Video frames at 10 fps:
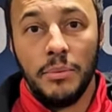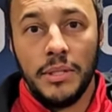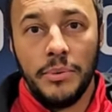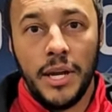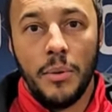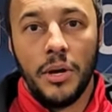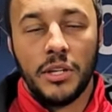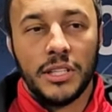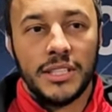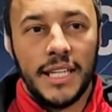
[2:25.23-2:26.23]
We go on
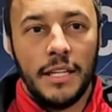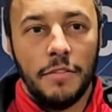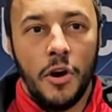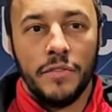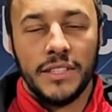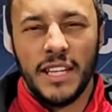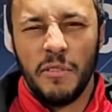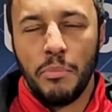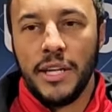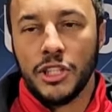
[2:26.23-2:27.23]
and concede 5 and 6
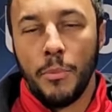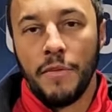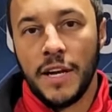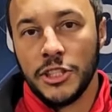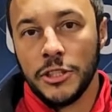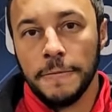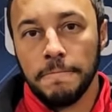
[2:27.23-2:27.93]
in pretty sloppy fashion.